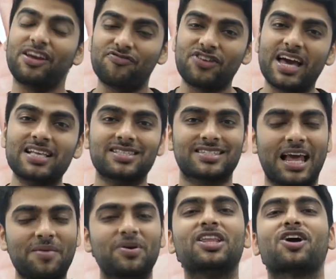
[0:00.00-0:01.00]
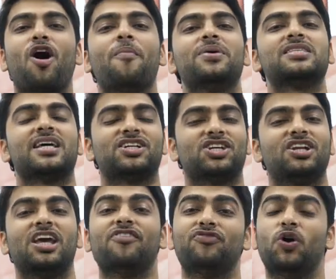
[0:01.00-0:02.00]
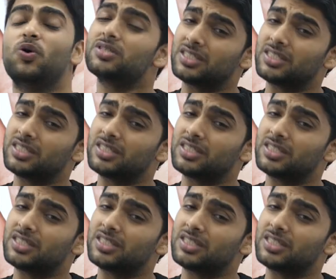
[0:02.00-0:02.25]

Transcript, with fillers: If yes, tell me in the comment section. If no,